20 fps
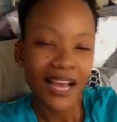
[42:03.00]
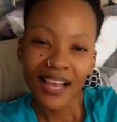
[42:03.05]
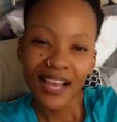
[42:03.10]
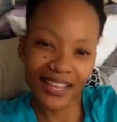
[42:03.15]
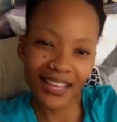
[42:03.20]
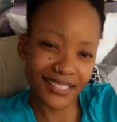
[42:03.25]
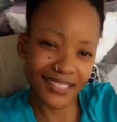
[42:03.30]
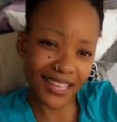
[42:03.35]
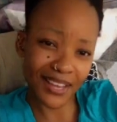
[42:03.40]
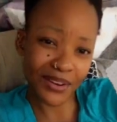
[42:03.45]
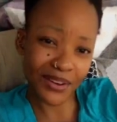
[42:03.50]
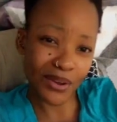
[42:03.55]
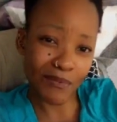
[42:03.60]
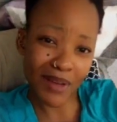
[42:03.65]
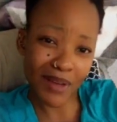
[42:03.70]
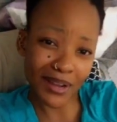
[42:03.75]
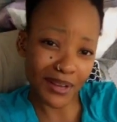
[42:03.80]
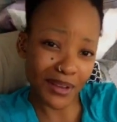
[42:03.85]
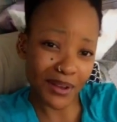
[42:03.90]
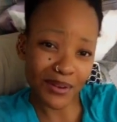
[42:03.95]
because ain't
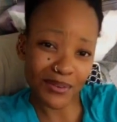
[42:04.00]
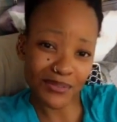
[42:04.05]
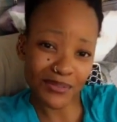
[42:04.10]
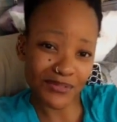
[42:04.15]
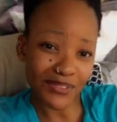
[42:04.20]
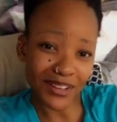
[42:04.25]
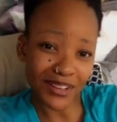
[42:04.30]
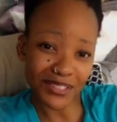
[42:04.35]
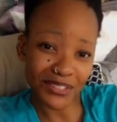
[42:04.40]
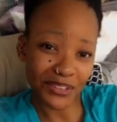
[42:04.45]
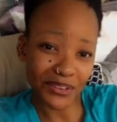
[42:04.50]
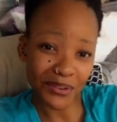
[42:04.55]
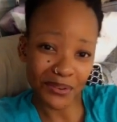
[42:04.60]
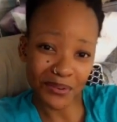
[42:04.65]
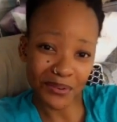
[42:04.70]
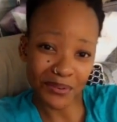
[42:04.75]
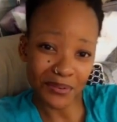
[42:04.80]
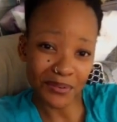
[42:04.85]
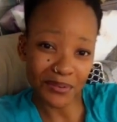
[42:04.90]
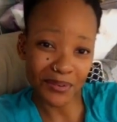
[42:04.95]
nobody going to trust
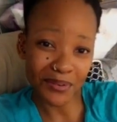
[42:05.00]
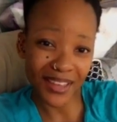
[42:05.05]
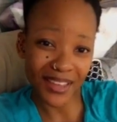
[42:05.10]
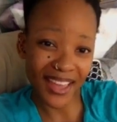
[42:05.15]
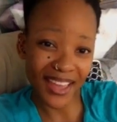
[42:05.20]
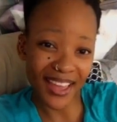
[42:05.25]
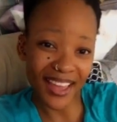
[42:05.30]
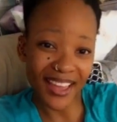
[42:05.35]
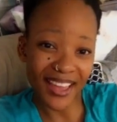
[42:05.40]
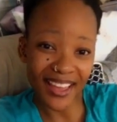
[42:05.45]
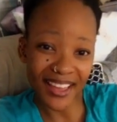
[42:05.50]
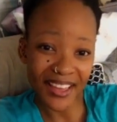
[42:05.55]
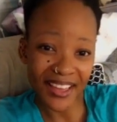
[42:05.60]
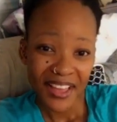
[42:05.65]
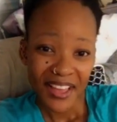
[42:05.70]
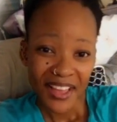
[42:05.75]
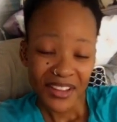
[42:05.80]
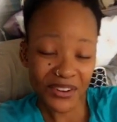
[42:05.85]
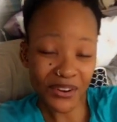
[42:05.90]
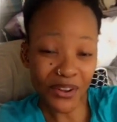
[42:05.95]
you. Yeah,
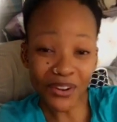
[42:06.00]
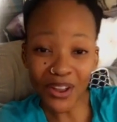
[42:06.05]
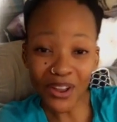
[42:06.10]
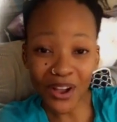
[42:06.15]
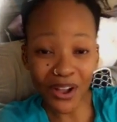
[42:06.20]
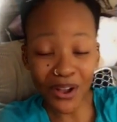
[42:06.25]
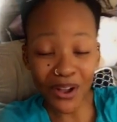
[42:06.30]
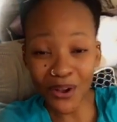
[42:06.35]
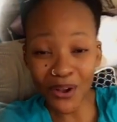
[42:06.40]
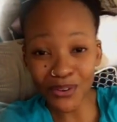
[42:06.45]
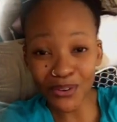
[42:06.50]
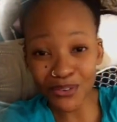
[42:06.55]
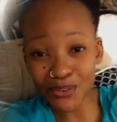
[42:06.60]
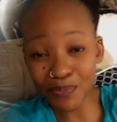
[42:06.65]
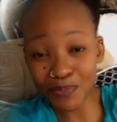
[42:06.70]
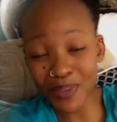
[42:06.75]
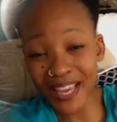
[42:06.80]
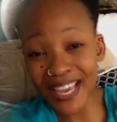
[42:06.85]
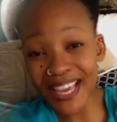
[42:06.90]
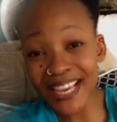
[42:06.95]
no longer going to
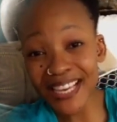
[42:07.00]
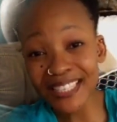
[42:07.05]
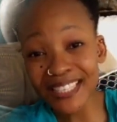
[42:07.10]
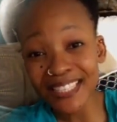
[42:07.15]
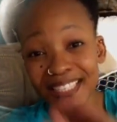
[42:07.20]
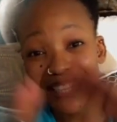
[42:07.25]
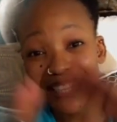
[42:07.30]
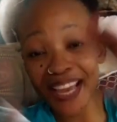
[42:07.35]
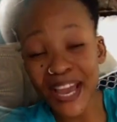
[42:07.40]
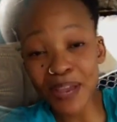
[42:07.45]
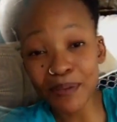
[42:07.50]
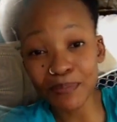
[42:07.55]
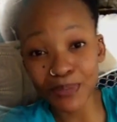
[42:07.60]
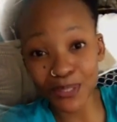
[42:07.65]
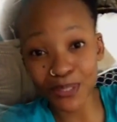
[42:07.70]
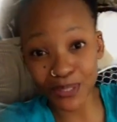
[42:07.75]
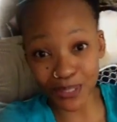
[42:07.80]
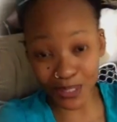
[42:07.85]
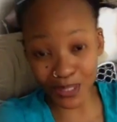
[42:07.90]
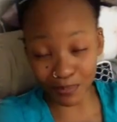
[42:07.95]
be easily able
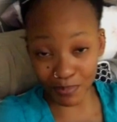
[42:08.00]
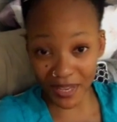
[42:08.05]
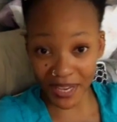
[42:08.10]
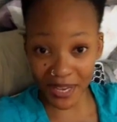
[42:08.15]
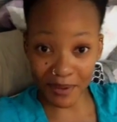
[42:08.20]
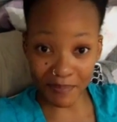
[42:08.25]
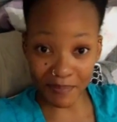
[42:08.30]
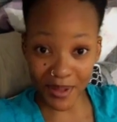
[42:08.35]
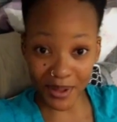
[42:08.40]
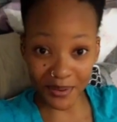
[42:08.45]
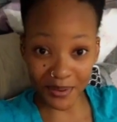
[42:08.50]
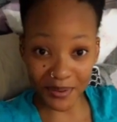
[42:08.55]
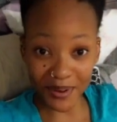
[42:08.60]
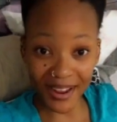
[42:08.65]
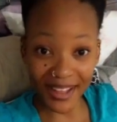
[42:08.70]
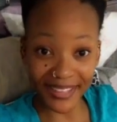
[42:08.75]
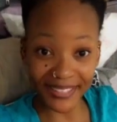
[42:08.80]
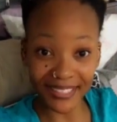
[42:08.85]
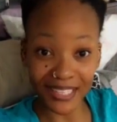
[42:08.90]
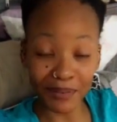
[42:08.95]
to speak about
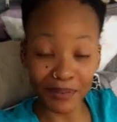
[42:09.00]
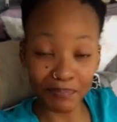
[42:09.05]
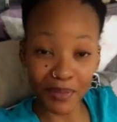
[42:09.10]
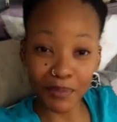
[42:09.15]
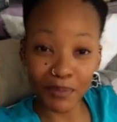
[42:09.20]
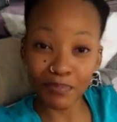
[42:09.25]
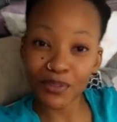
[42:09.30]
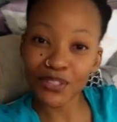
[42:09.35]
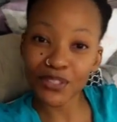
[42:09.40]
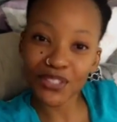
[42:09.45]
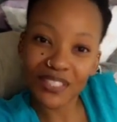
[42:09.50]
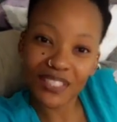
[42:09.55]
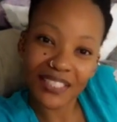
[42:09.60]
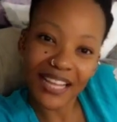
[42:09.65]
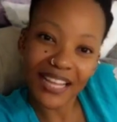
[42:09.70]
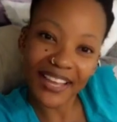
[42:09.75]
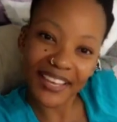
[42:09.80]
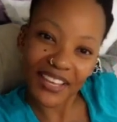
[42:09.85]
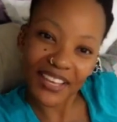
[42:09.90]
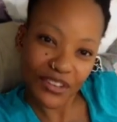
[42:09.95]
Christ, and people just
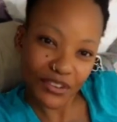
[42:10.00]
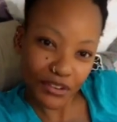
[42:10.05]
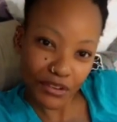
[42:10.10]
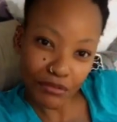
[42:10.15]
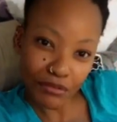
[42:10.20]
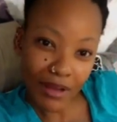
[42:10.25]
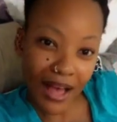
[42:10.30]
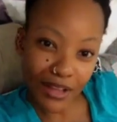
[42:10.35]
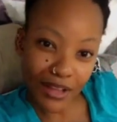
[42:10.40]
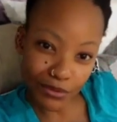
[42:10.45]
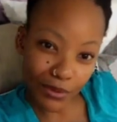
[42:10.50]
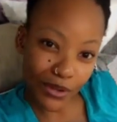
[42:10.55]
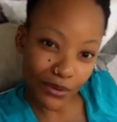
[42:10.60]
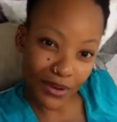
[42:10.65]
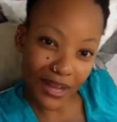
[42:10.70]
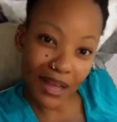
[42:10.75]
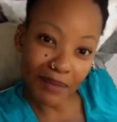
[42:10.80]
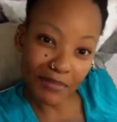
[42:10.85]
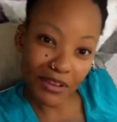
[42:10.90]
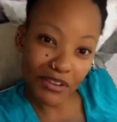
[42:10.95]
like hear you out where you're
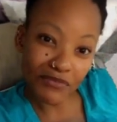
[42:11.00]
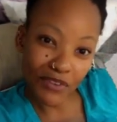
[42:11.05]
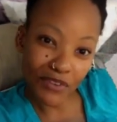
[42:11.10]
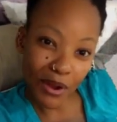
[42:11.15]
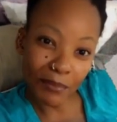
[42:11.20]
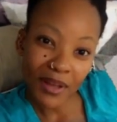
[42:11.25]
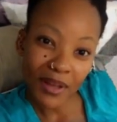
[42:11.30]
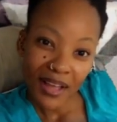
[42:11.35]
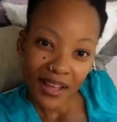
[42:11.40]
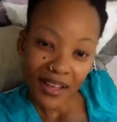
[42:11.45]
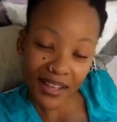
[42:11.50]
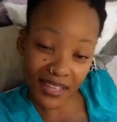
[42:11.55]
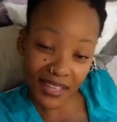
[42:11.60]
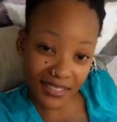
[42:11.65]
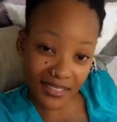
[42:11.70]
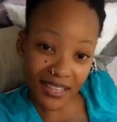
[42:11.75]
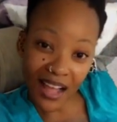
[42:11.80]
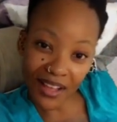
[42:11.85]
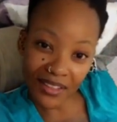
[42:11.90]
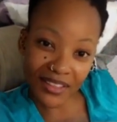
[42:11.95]
coming from, because
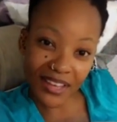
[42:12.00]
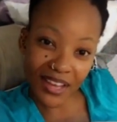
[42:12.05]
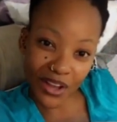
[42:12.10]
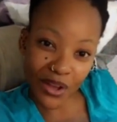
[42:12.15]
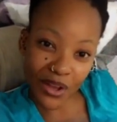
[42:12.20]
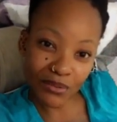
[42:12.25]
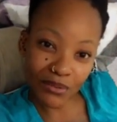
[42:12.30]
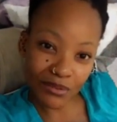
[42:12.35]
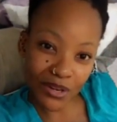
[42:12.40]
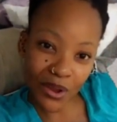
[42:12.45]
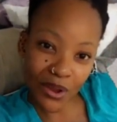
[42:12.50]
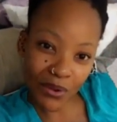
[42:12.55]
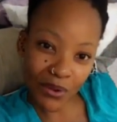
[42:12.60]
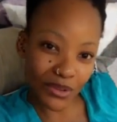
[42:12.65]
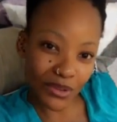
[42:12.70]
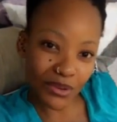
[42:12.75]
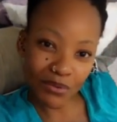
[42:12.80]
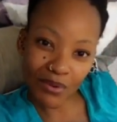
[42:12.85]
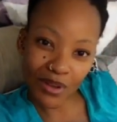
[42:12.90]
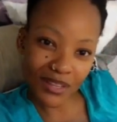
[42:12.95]
now they're going to know
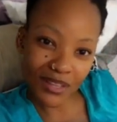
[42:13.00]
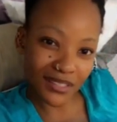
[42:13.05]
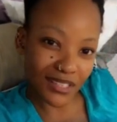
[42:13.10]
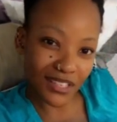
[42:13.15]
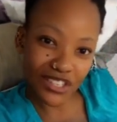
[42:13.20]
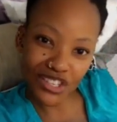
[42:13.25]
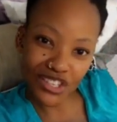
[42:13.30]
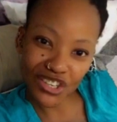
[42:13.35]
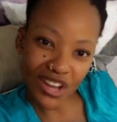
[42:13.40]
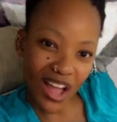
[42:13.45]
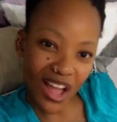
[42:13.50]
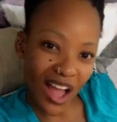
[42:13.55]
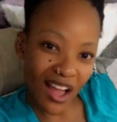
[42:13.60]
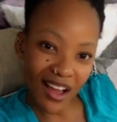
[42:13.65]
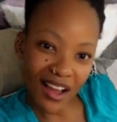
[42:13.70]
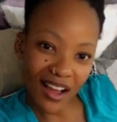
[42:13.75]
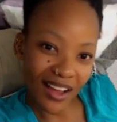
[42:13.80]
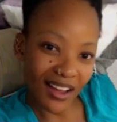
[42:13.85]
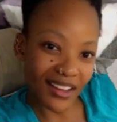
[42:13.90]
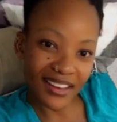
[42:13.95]
you was a
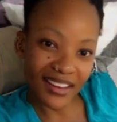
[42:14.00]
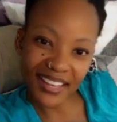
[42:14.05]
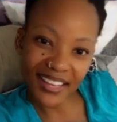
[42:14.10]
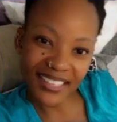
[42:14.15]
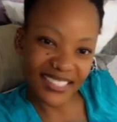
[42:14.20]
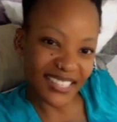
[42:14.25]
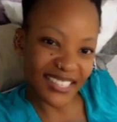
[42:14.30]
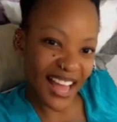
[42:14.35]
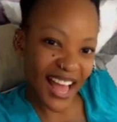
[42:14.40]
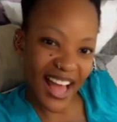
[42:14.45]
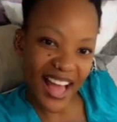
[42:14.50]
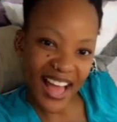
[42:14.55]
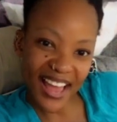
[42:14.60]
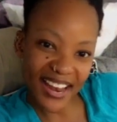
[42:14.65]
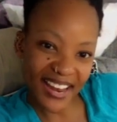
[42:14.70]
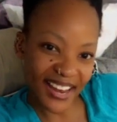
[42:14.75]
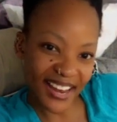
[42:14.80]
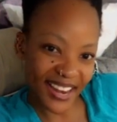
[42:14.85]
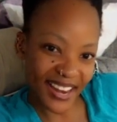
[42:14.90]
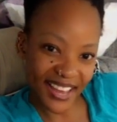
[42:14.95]

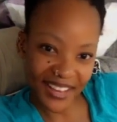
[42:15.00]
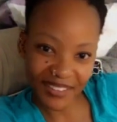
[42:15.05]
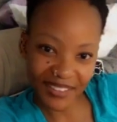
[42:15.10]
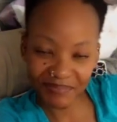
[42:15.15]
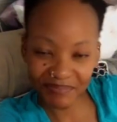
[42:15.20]
charlatan.